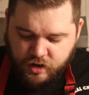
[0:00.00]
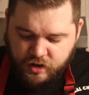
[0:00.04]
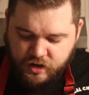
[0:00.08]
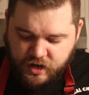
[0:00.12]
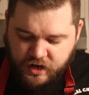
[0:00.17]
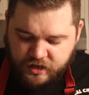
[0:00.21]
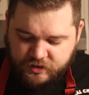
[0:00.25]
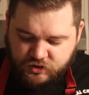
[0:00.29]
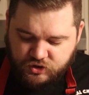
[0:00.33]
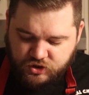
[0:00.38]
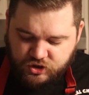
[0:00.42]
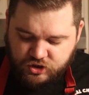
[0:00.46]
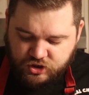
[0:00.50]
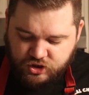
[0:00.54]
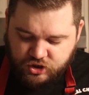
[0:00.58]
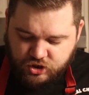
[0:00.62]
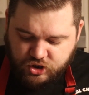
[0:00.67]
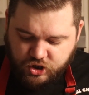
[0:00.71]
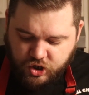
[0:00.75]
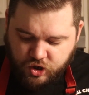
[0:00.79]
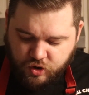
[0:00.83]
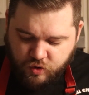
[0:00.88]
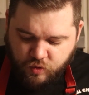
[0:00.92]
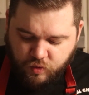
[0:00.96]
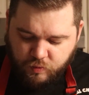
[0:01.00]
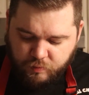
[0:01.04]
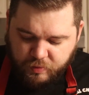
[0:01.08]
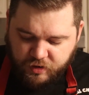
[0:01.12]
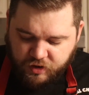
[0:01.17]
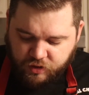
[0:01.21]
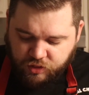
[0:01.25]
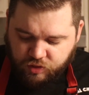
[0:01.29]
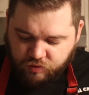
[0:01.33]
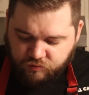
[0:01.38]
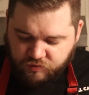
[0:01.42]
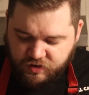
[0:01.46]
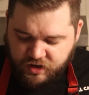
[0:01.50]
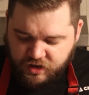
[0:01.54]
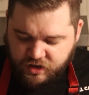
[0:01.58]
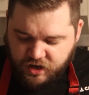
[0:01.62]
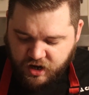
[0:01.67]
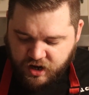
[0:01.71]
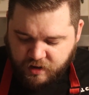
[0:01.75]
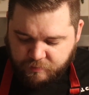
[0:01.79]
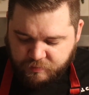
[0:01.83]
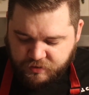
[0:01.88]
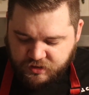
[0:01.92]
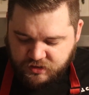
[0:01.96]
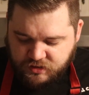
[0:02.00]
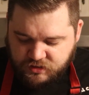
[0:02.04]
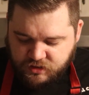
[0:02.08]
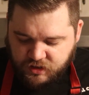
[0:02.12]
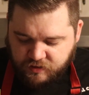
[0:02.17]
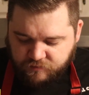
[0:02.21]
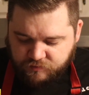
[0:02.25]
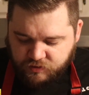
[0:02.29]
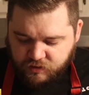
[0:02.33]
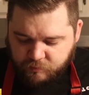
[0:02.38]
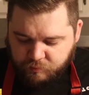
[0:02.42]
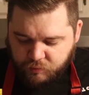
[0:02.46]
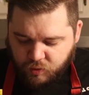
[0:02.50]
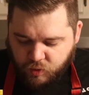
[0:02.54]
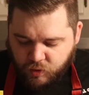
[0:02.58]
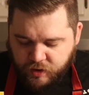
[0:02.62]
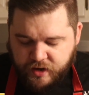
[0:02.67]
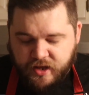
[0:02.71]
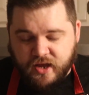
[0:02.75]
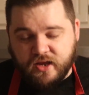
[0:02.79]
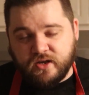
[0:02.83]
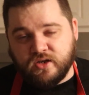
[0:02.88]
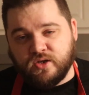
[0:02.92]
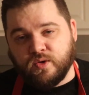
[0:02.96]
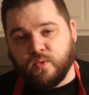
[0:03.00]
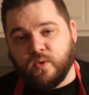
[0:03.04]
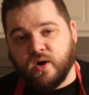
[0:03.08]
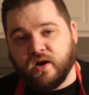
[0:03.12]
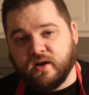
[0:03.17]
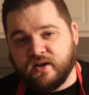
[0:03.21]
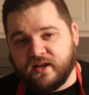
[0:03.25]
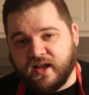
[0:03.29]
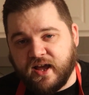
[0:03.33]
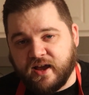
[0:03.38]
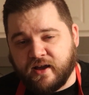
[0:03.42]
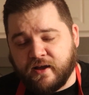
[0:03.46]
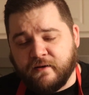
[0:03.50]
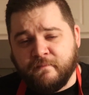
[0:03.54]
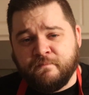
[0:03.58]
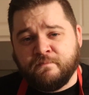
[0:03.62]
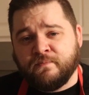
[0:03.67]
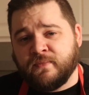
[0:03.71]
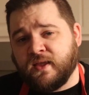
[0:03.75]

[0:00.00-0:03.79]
not just 2, but 3 copies of the boy into our deck,